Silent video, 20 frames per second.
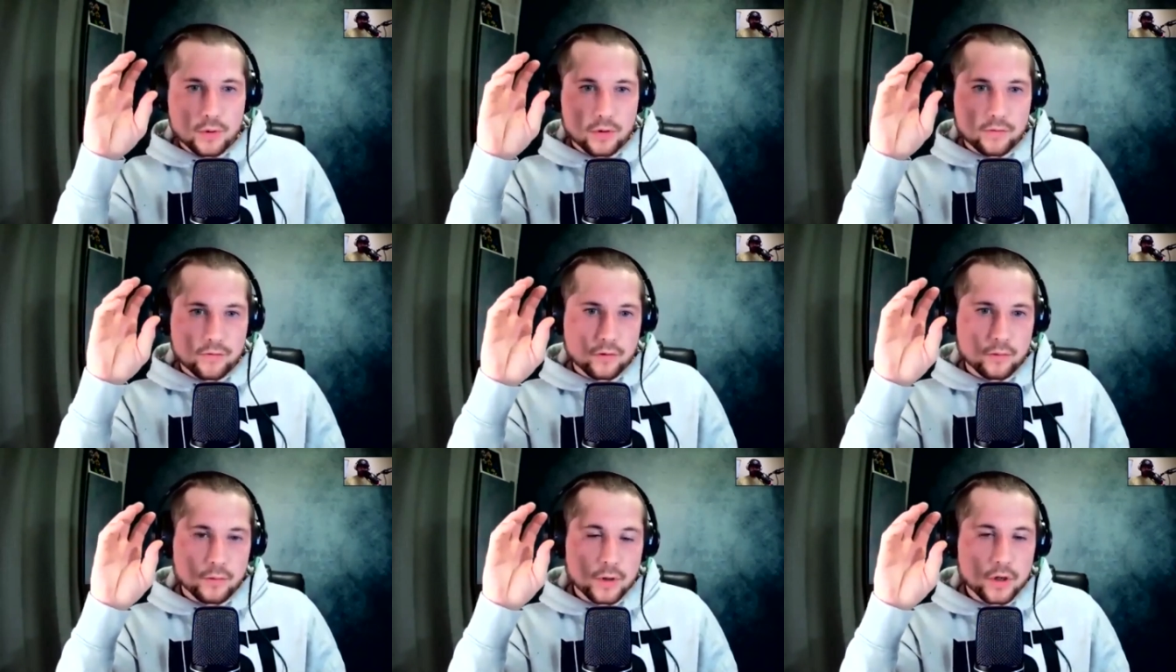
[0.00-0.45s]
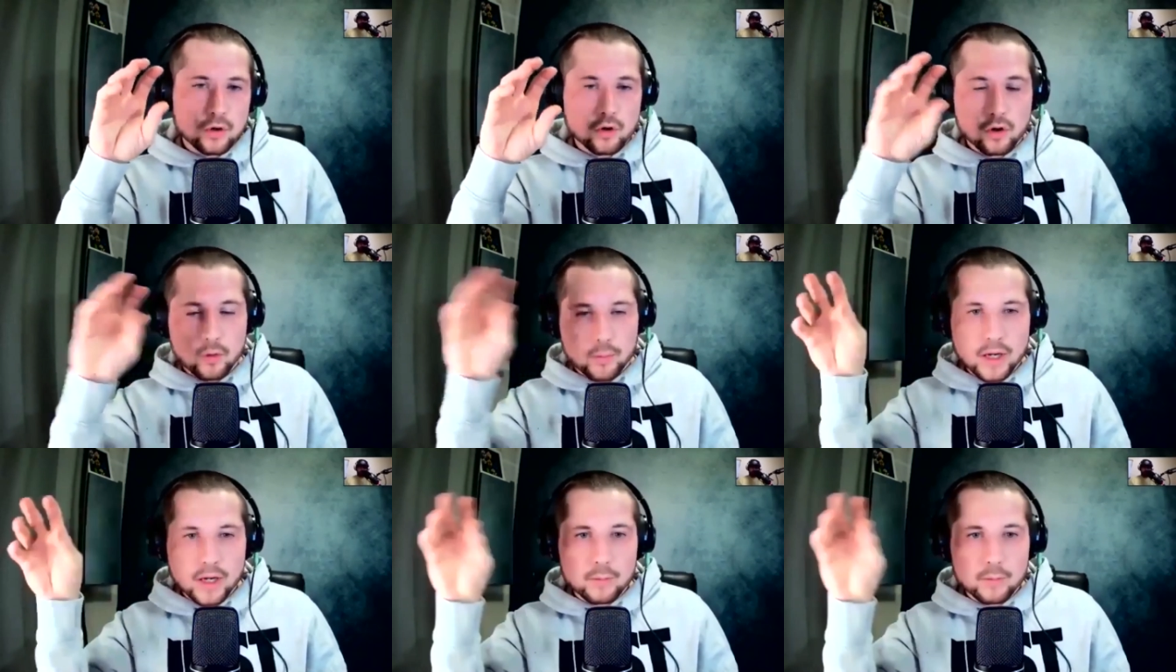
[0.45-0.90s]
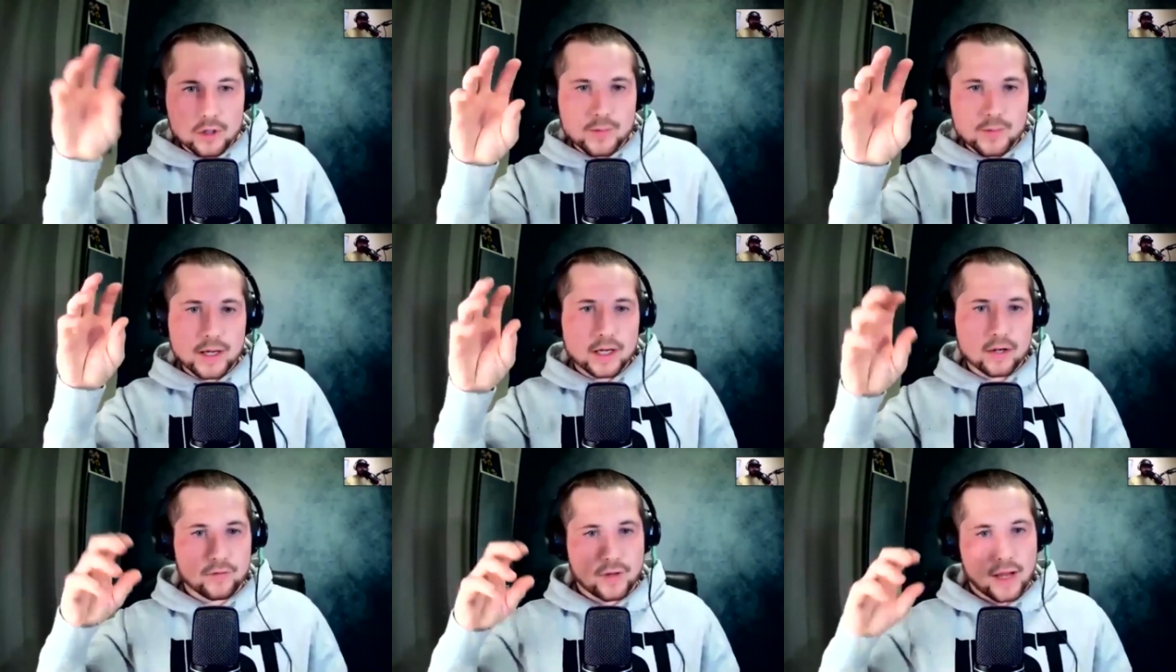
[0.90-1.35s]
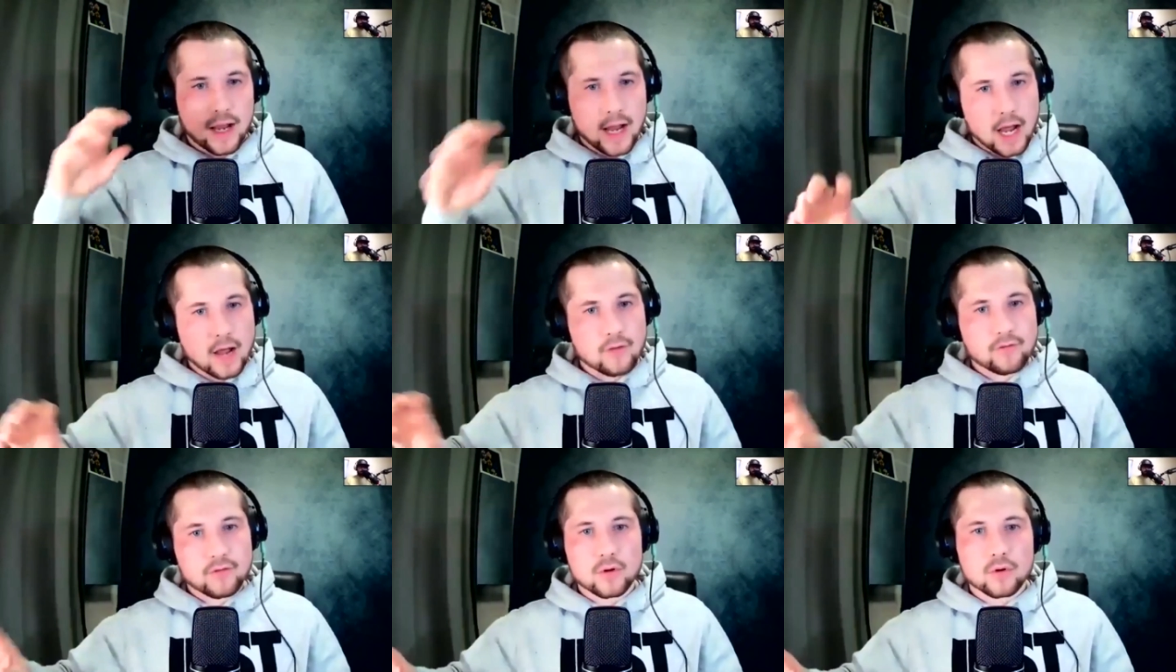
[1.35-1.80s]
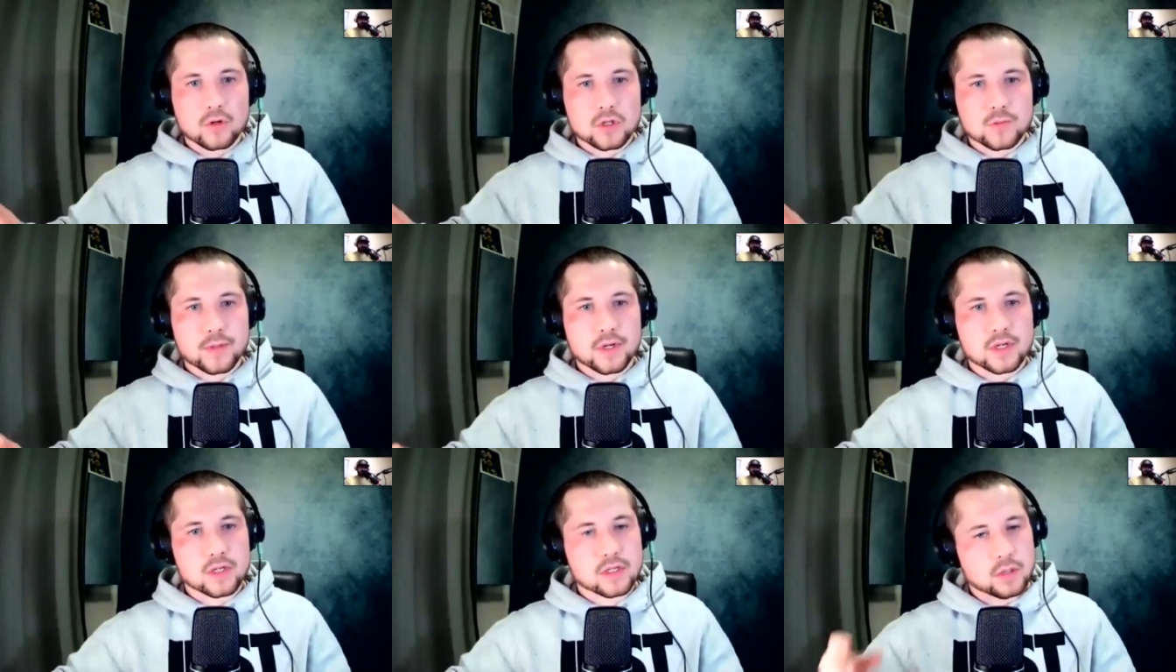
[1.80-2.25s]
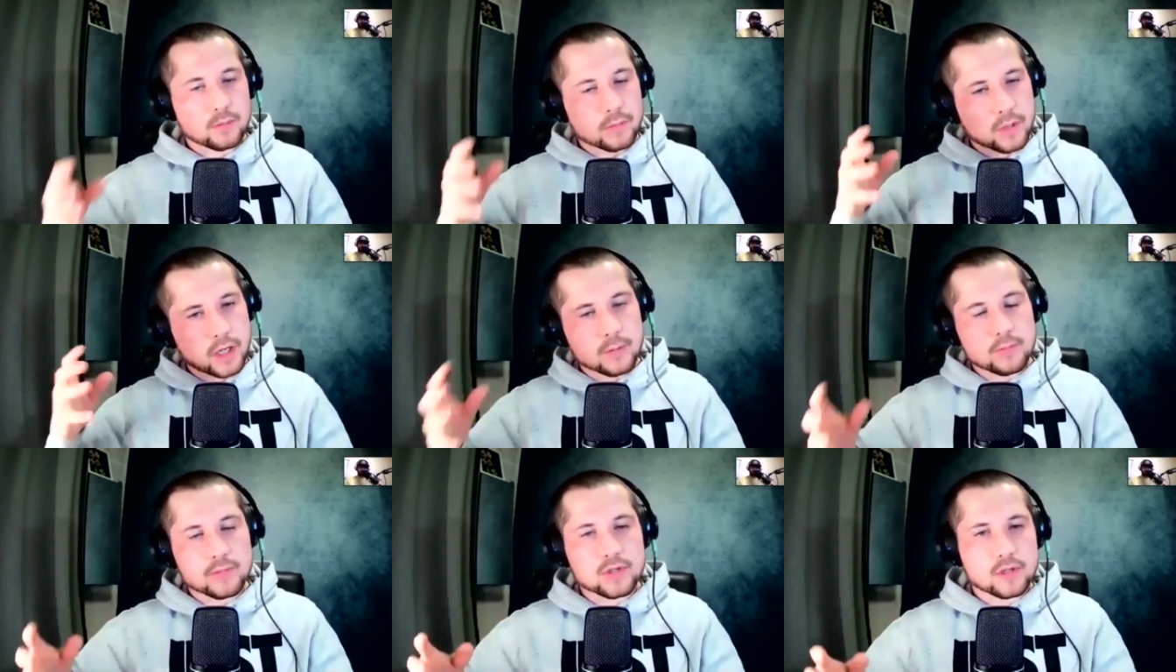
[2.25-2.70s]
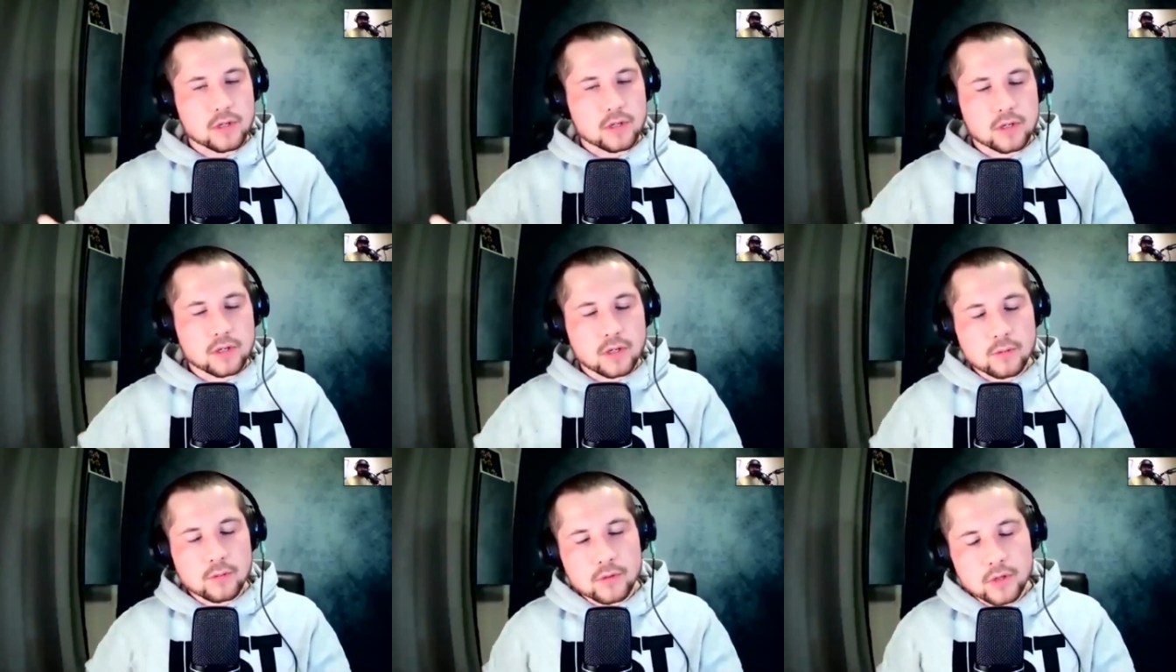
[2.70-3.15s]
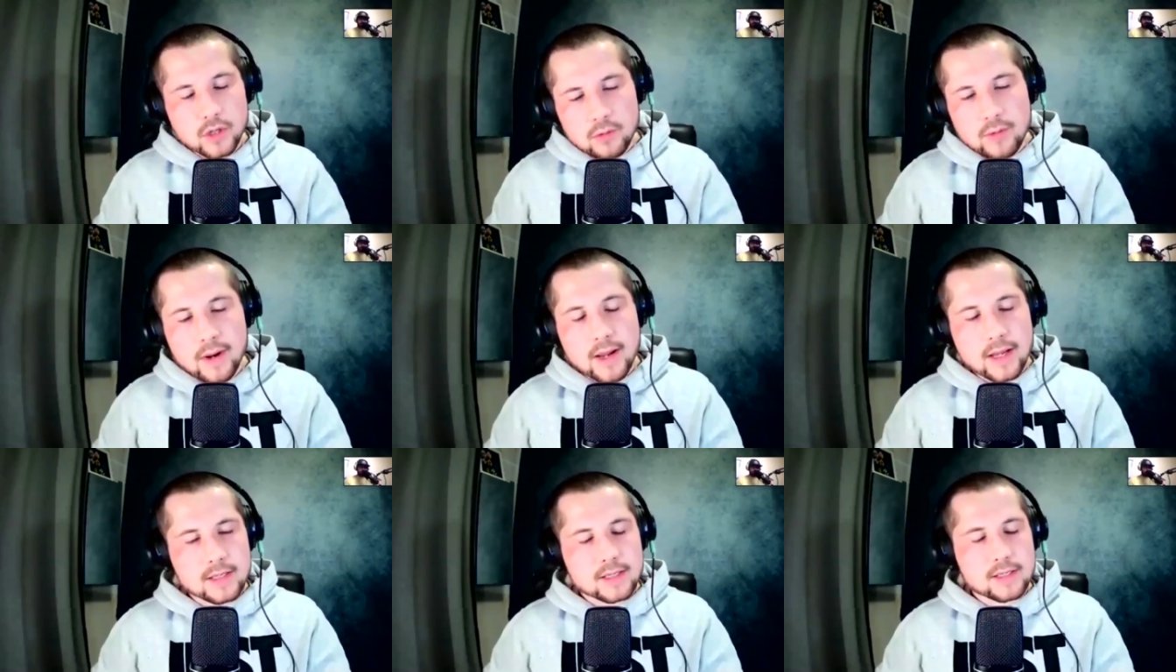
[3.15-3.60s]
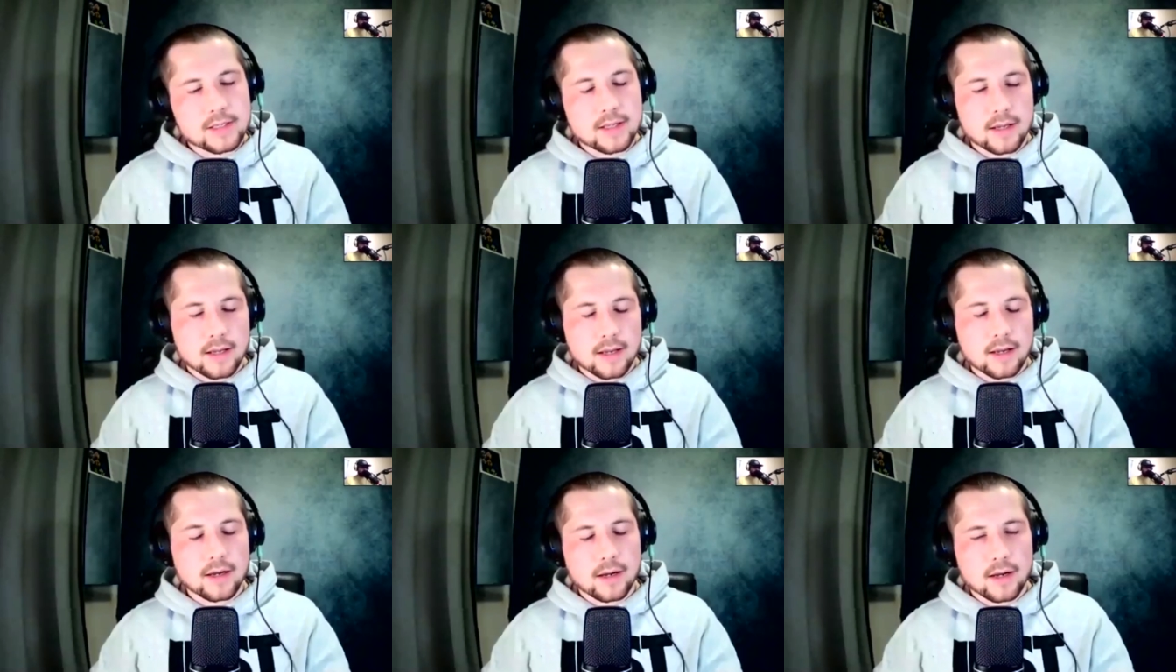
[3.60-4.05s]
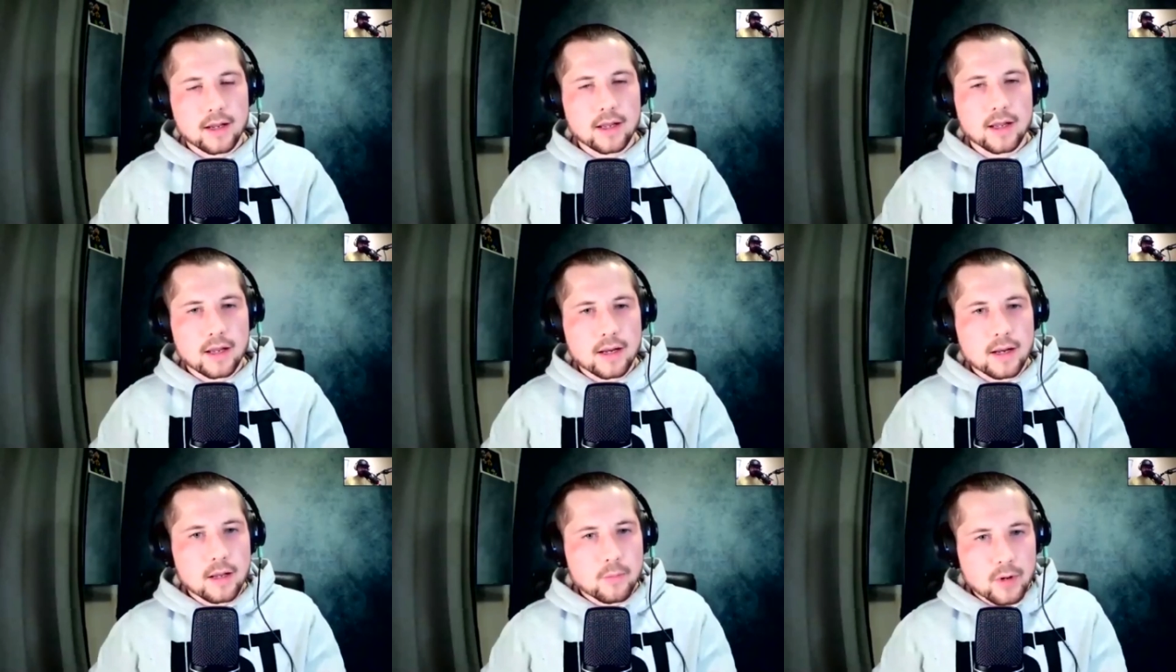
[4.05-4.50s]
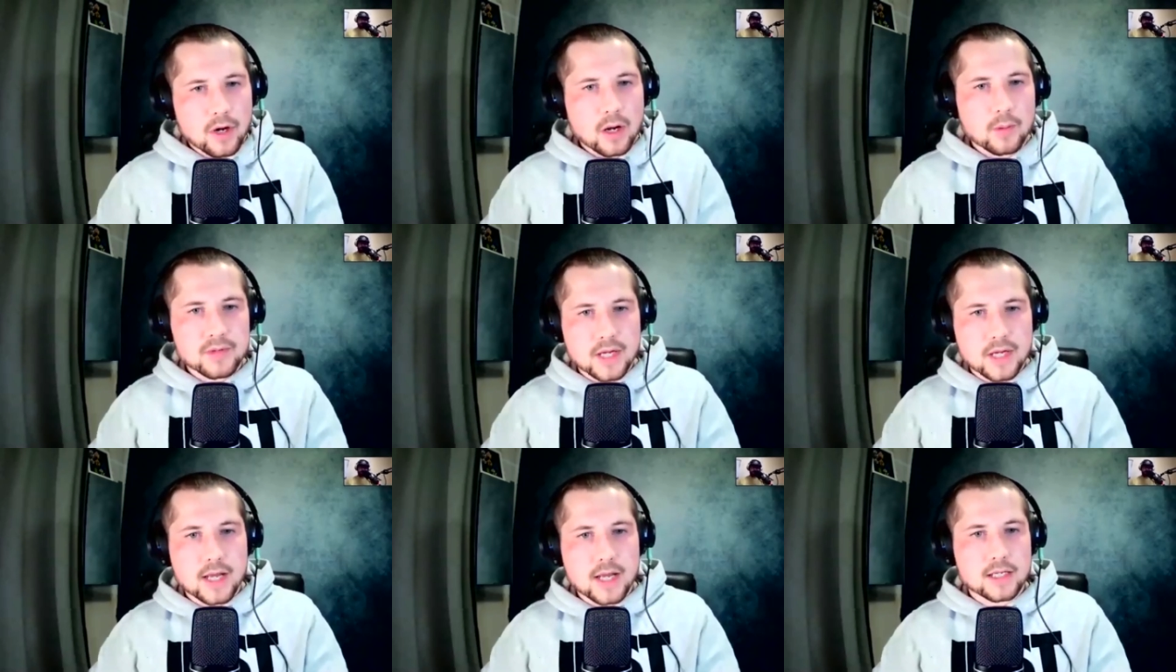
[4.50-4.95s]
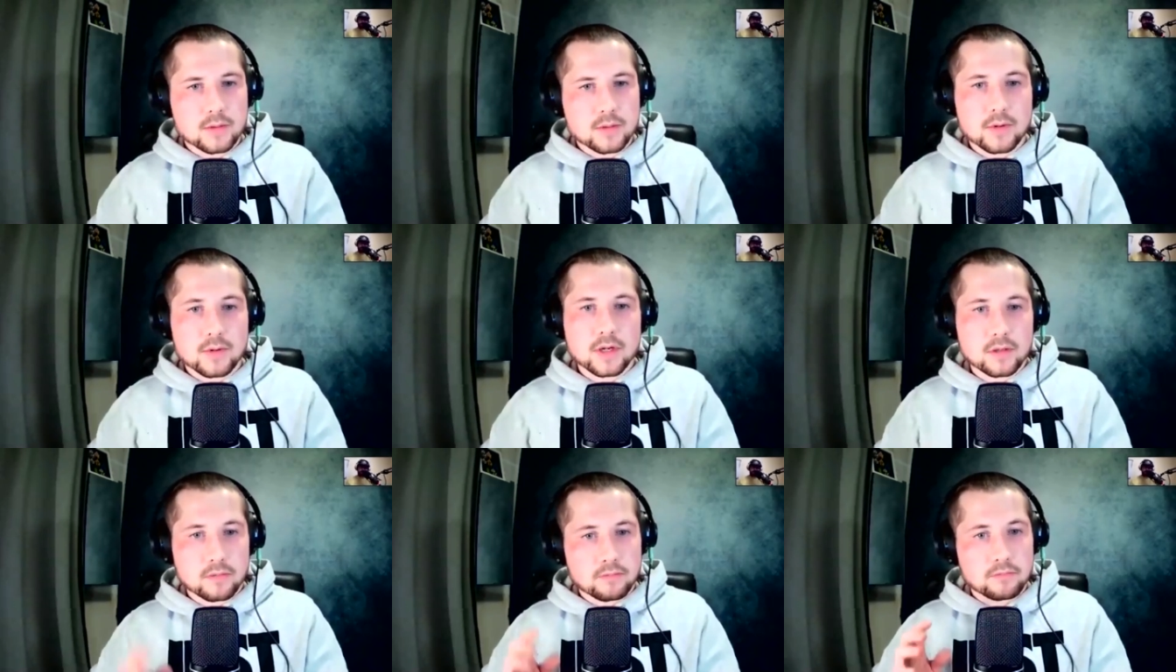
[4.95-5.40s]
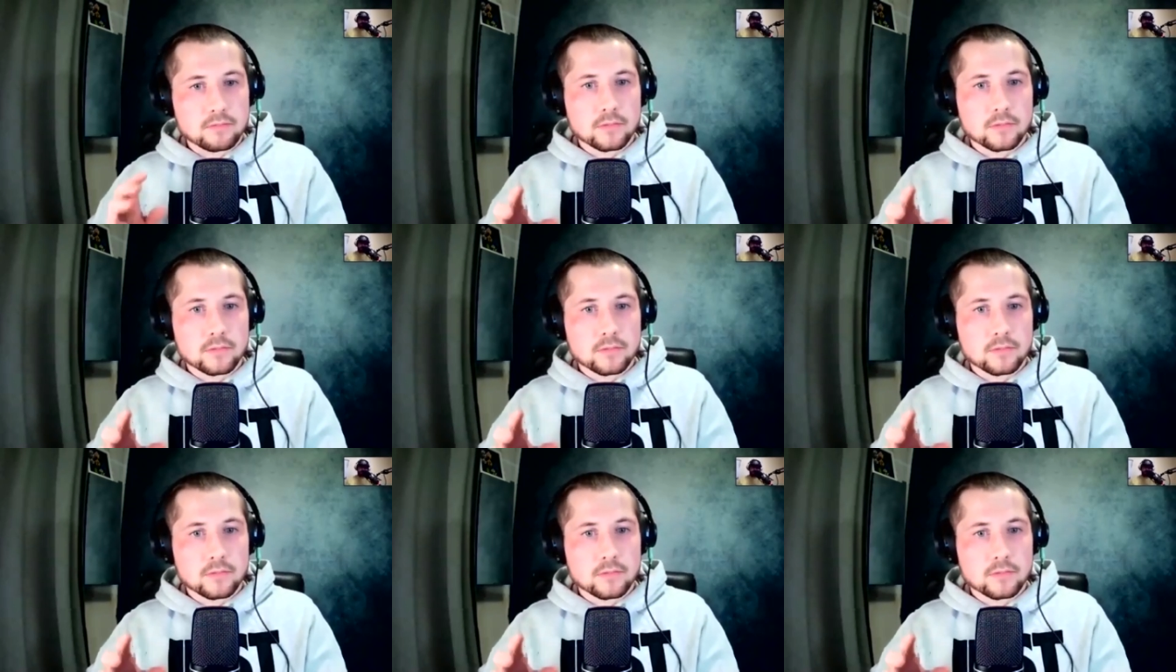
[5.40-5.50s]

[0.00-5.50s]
but from a European perspective to have those, because sometimes US, they can kind of get a bit obsessed with